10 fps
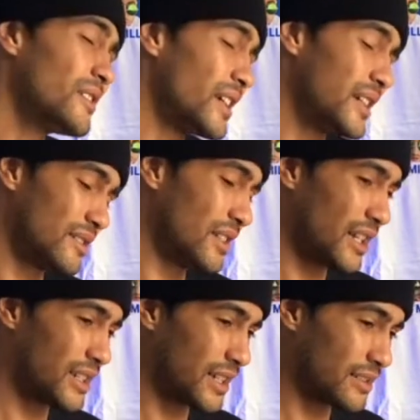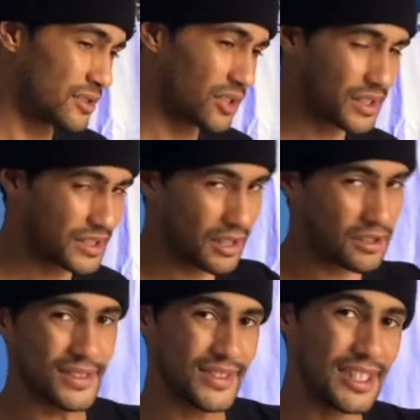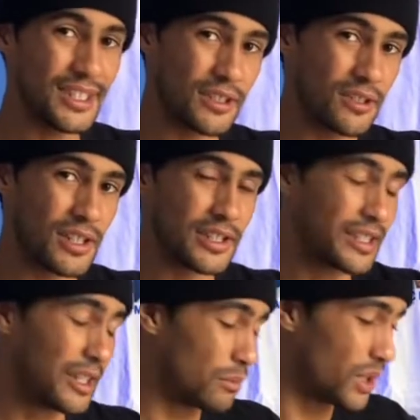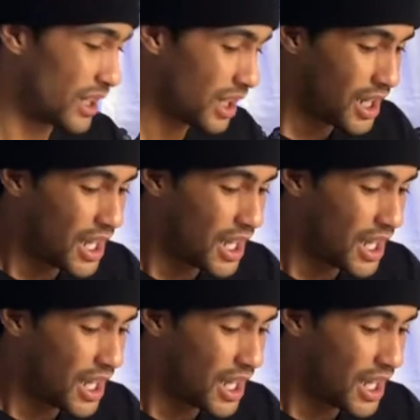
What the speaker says: Like, not like trying to sound conceited or anything, but